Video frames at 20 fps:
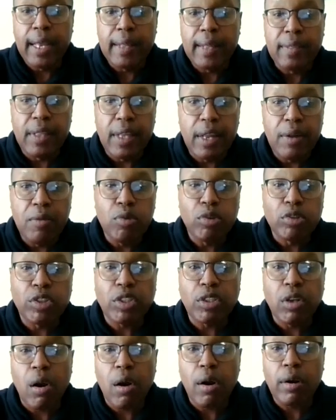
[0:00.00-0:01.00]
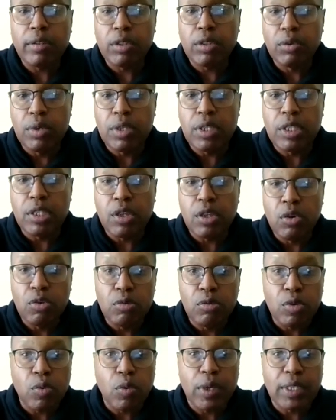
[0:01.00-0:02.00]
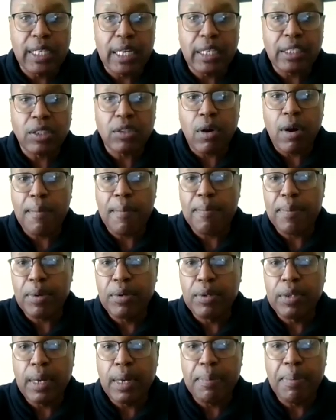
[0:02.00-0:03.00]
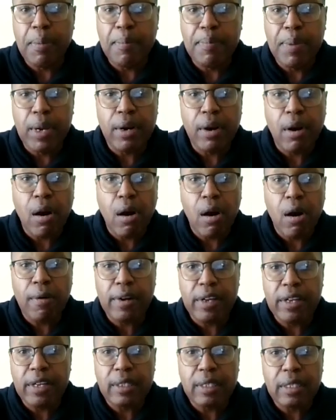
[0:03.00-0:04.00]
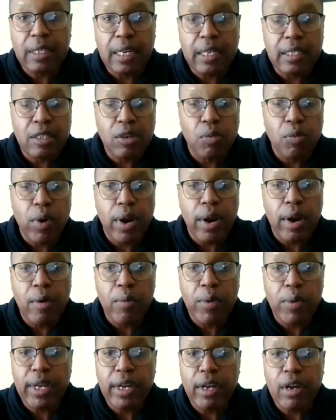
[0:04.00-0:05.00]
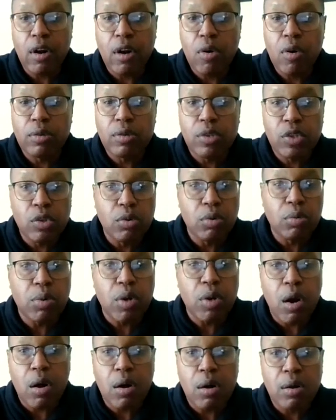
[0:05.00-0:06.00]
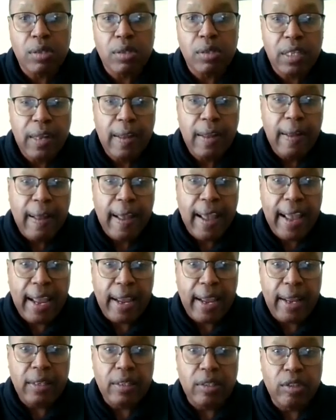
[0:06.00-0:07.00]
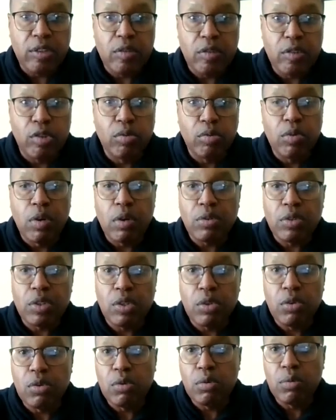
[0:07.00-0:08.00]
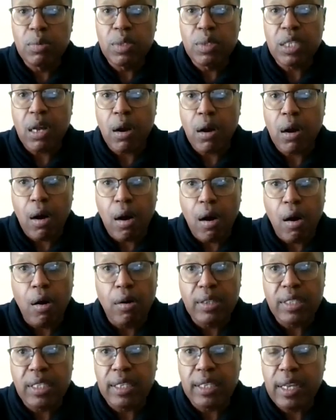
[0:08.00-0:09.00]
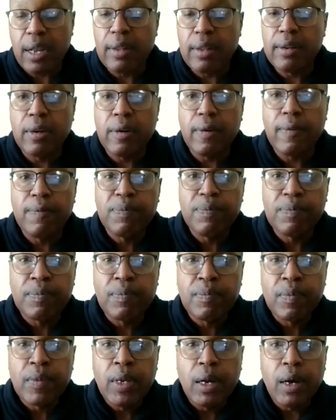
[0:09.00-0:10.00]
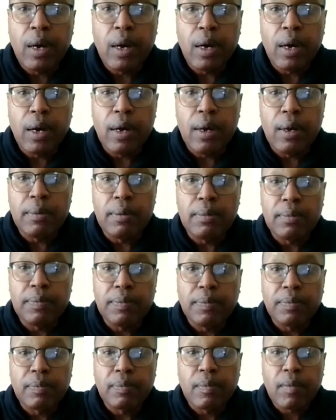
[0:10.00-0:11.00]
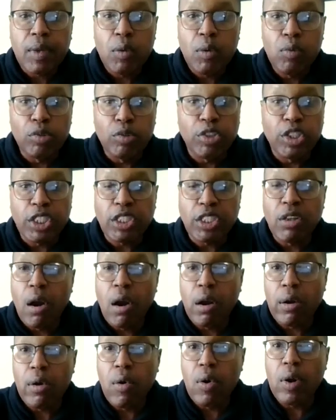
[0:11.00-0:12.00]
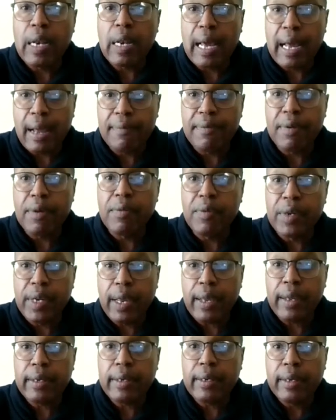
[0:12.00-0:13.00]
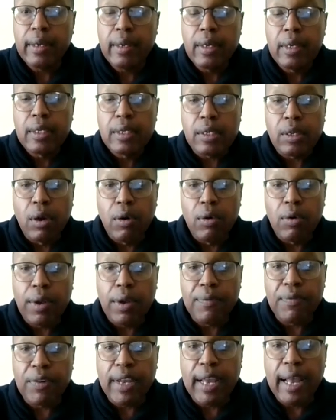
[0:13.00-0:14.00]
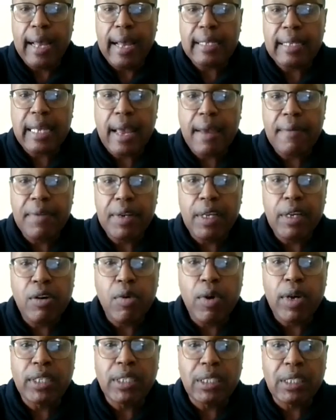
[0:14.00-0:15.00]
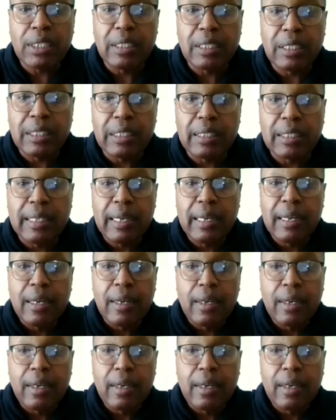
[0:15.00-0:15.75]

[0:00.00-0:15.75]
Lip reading: And then we'll start doing Zooms. Once I start building up a bigger audience to where we can go on Zoom calls and do those Zooms all together, we'll just start going live every day. So if you guys have any questions,